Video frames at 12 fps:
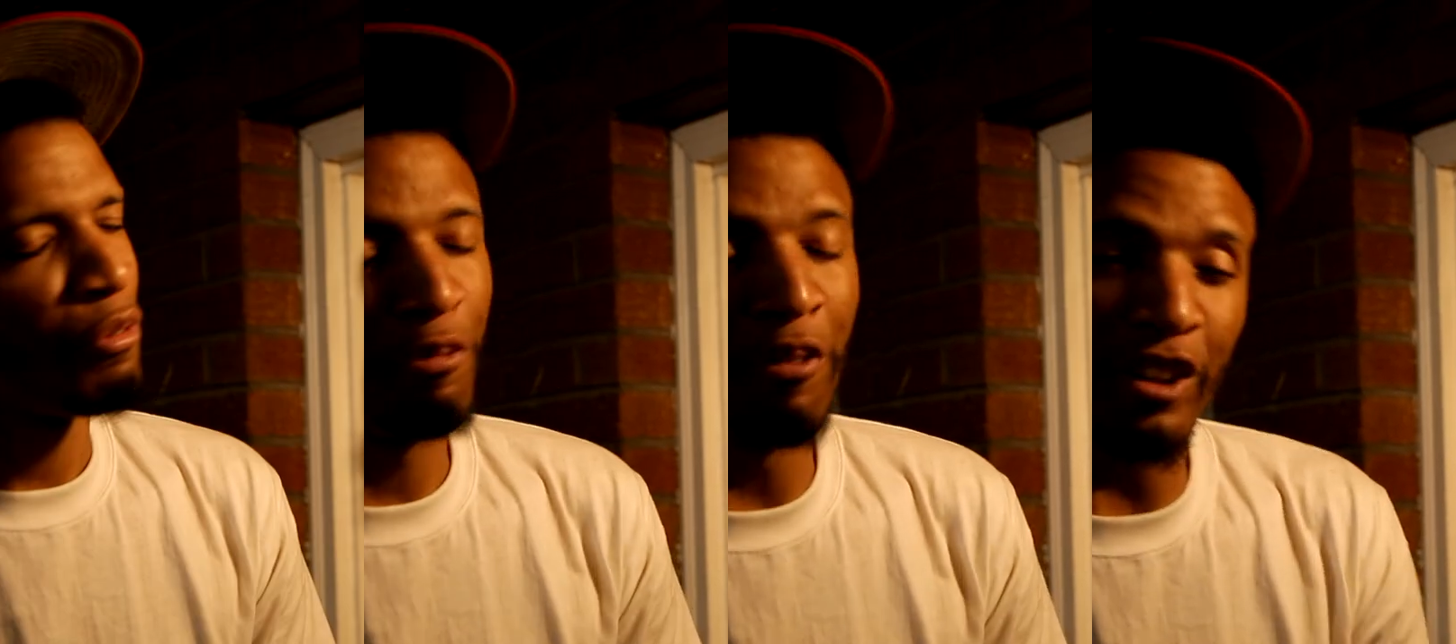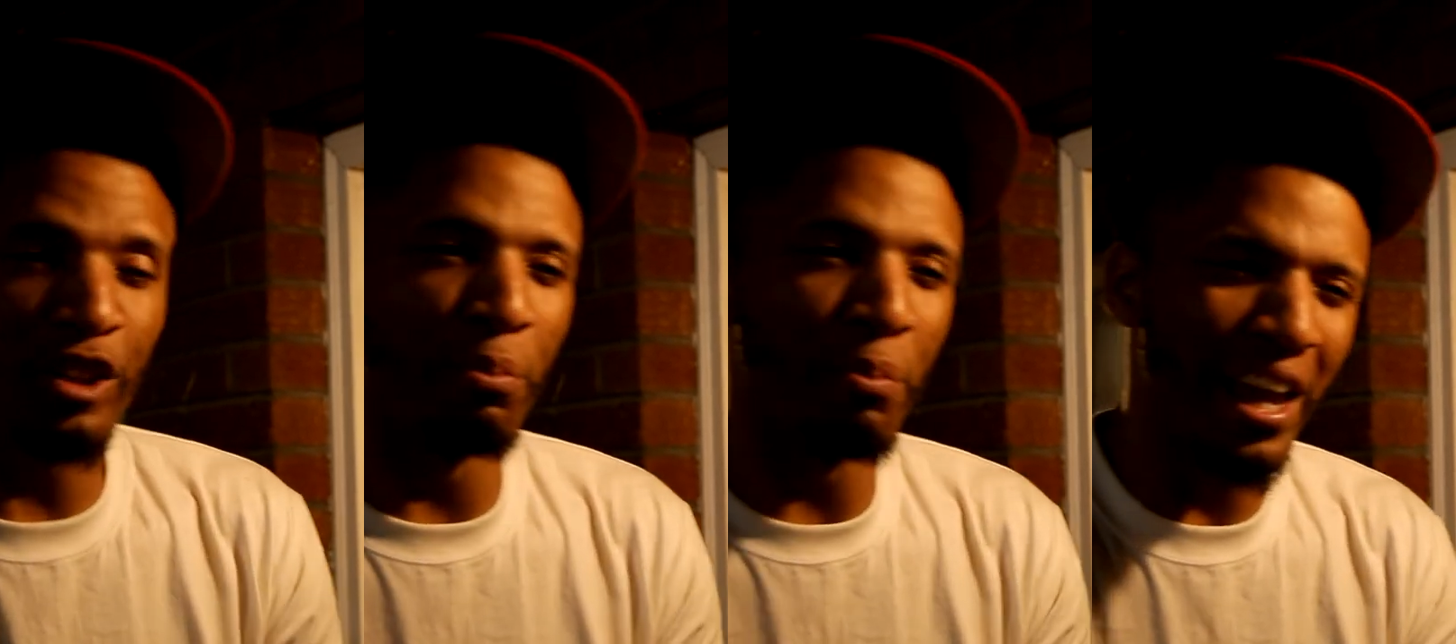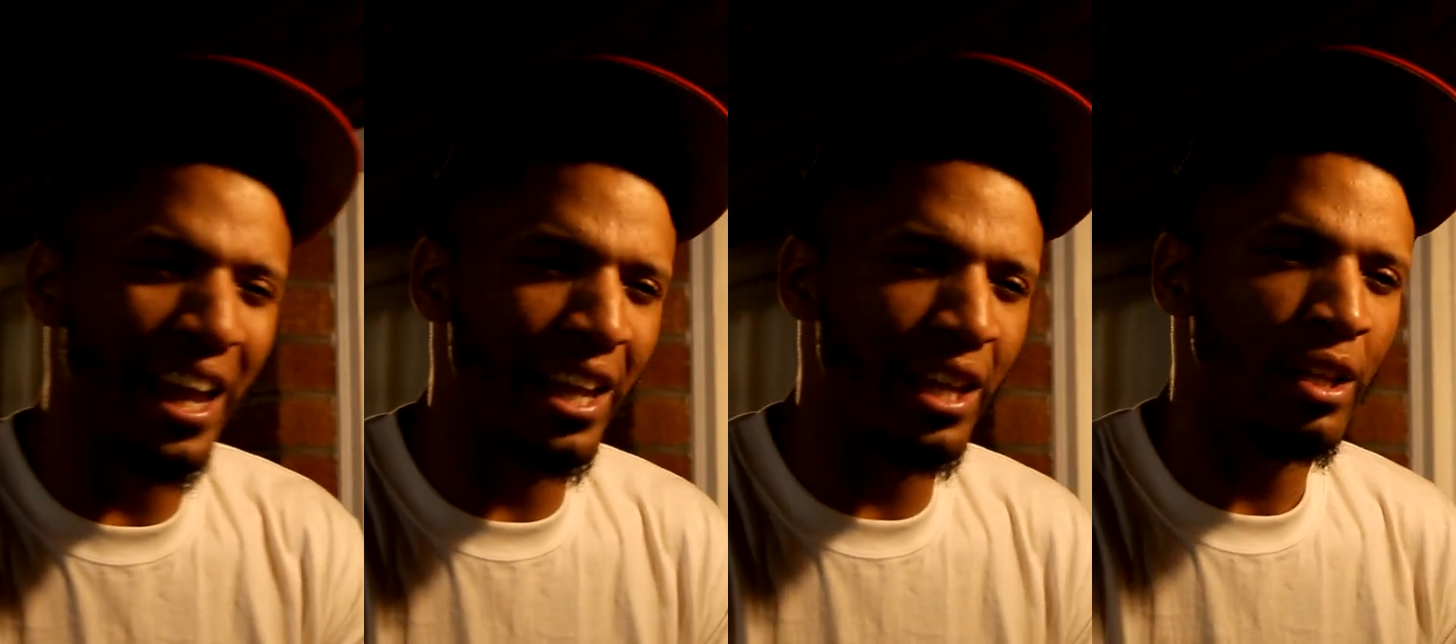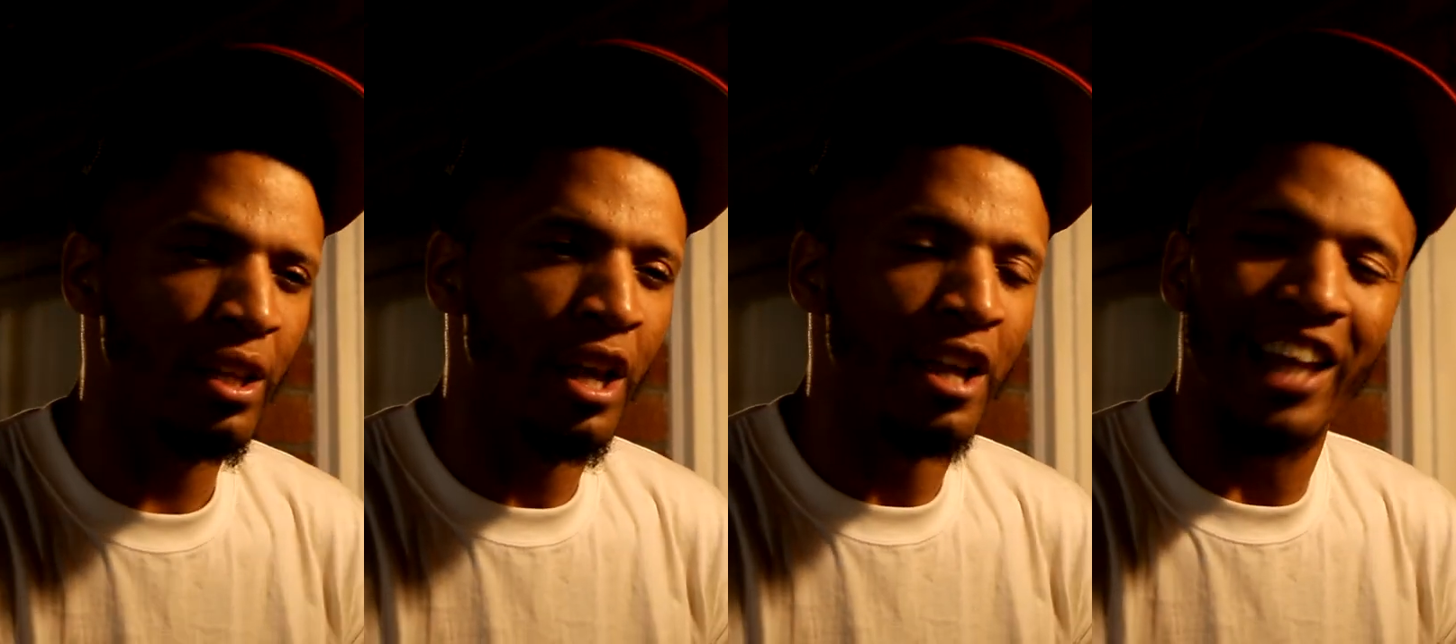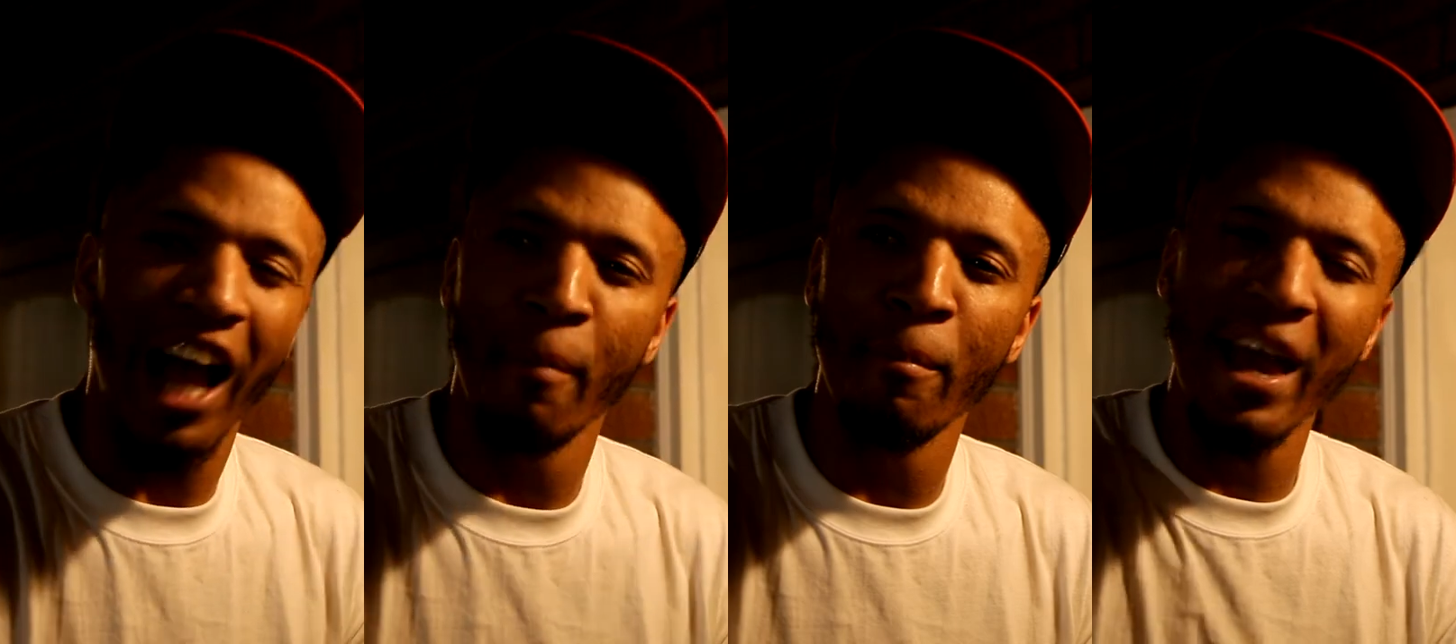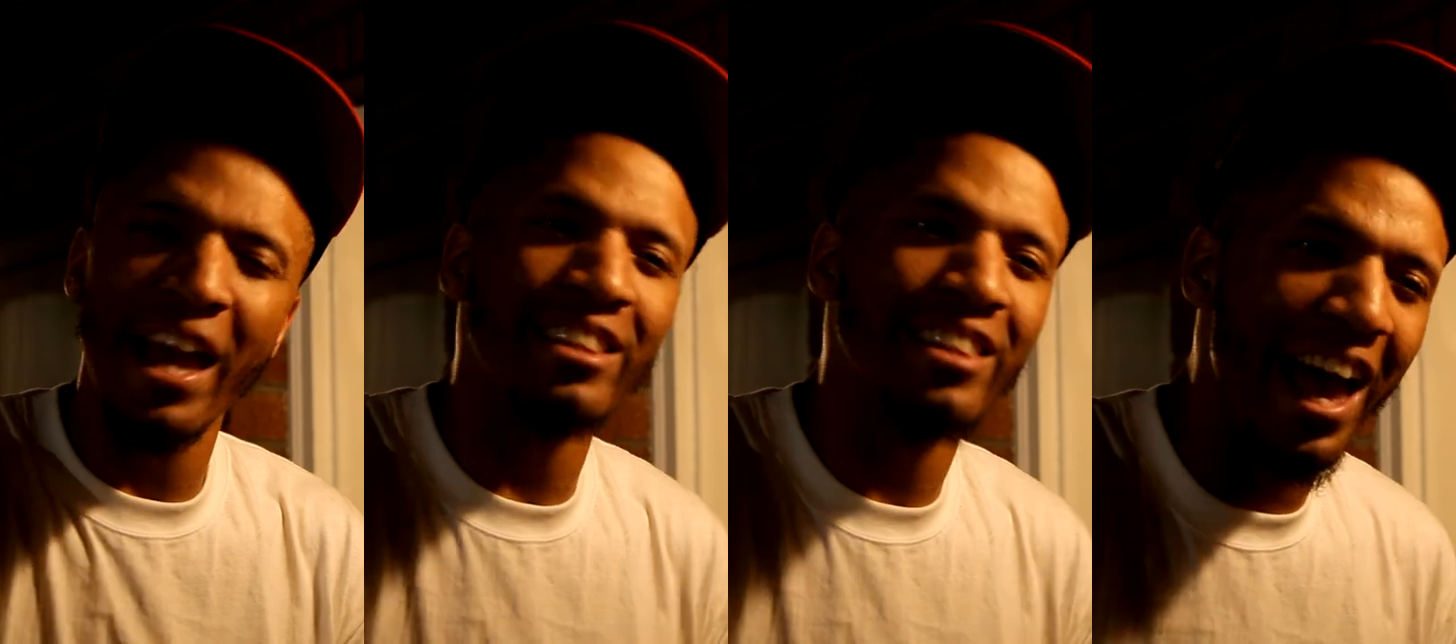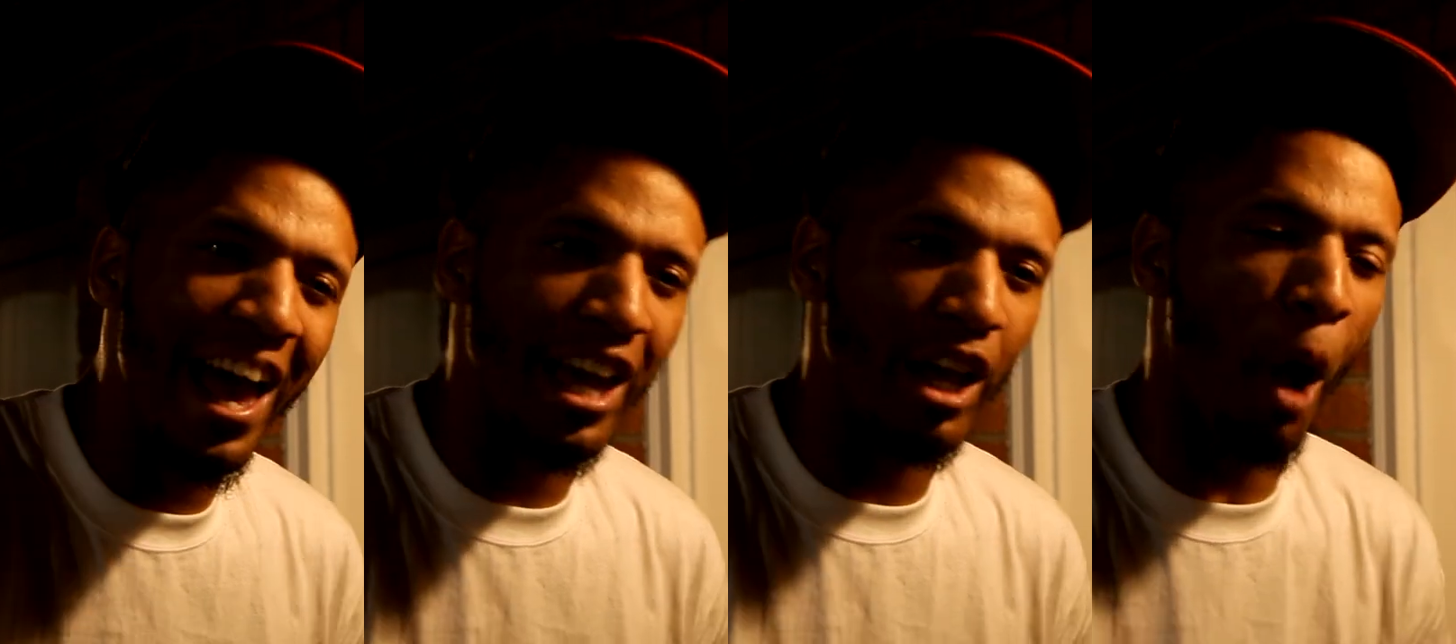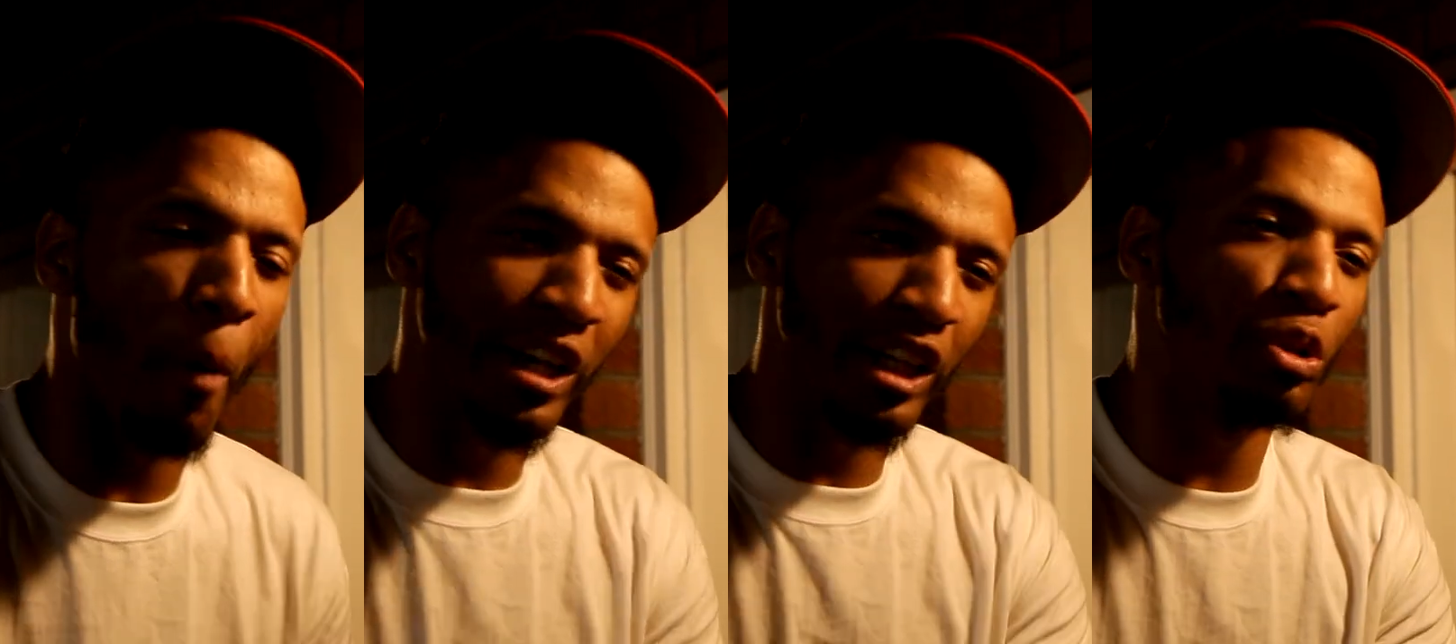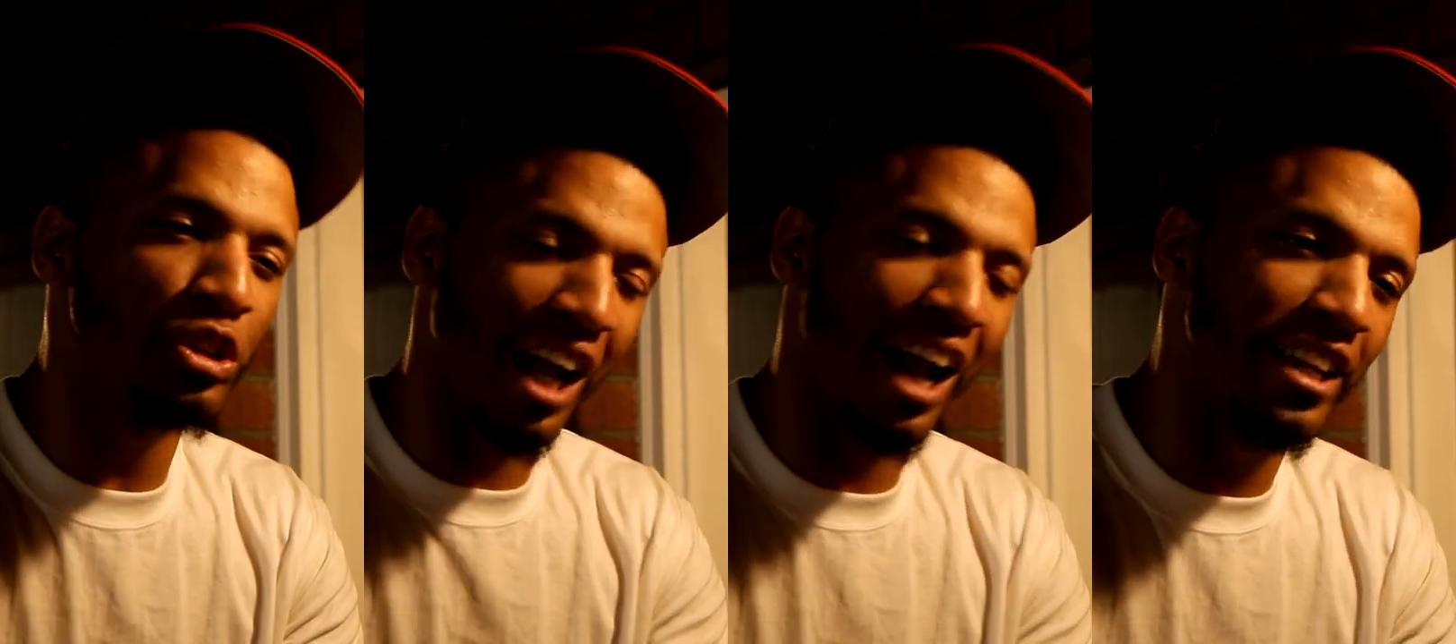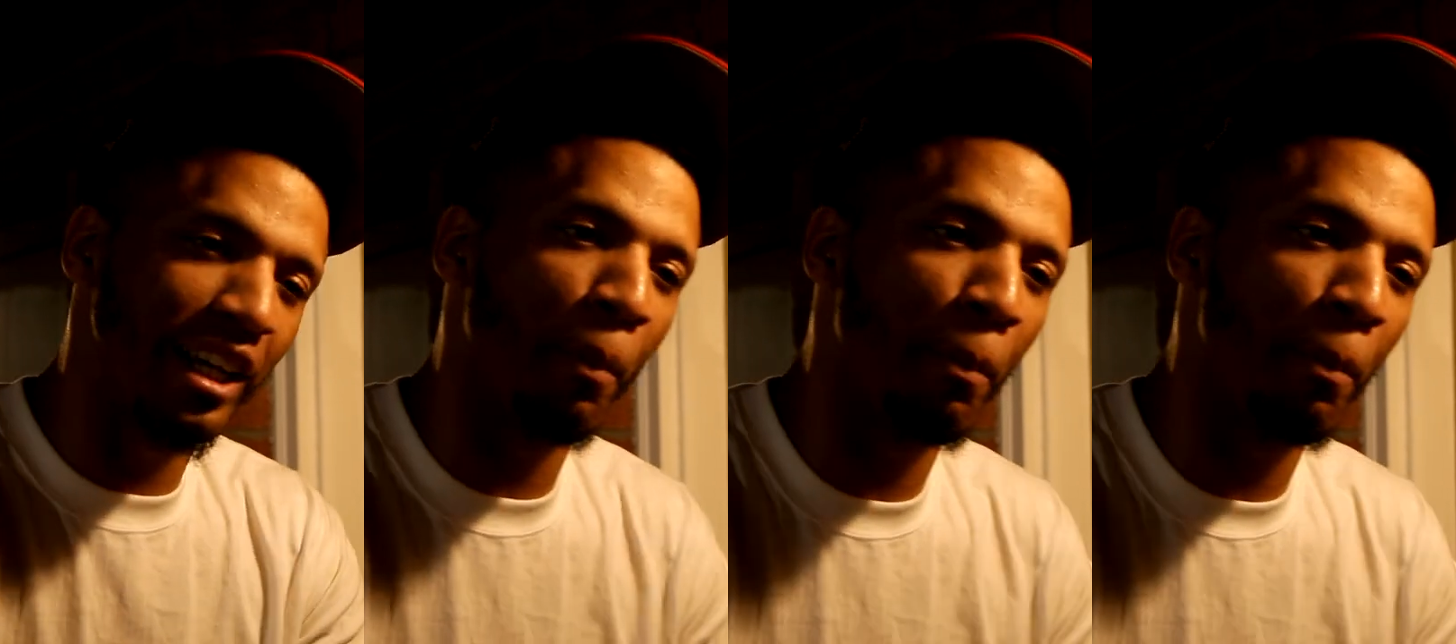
Fuck you mean? I man dead. All because you shot a nigga